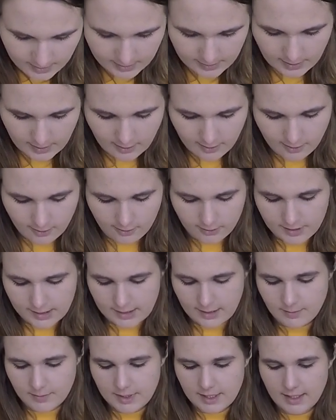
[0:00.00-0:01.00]
So
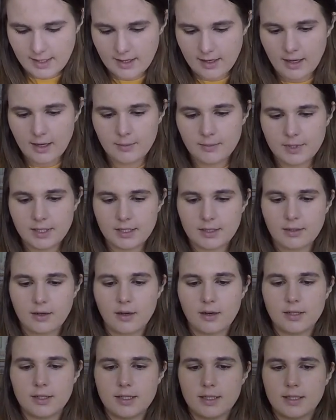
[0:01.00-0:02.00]
sometimes it's
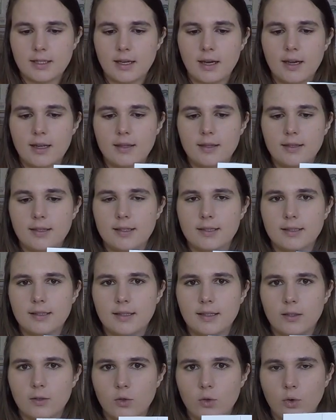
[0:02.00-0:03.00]
hard to cut these
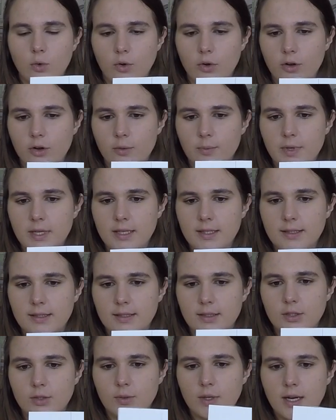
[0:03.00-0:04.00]
little corner
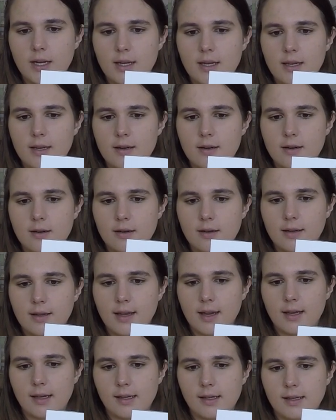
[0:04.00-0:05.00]
pieces right here,
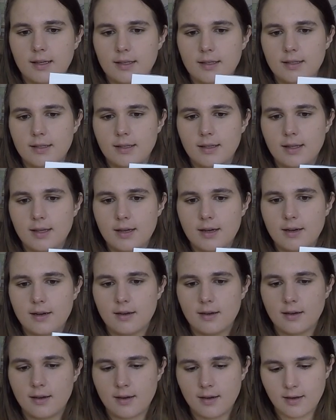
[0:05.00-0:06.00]
getting into there.
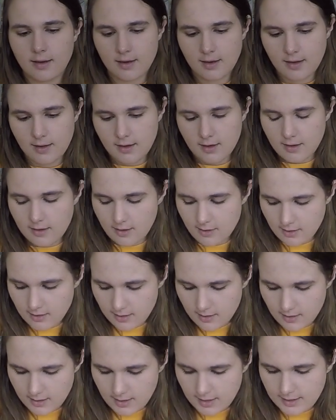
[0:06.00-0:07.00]

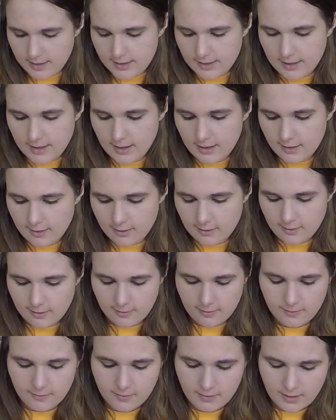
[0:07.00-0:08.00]
Instead
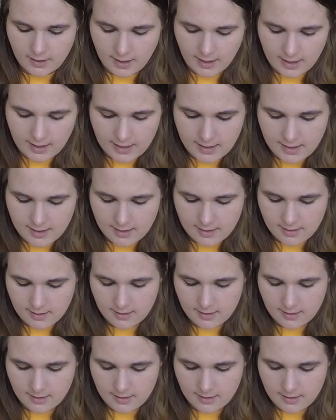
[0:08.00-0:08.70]
of cutting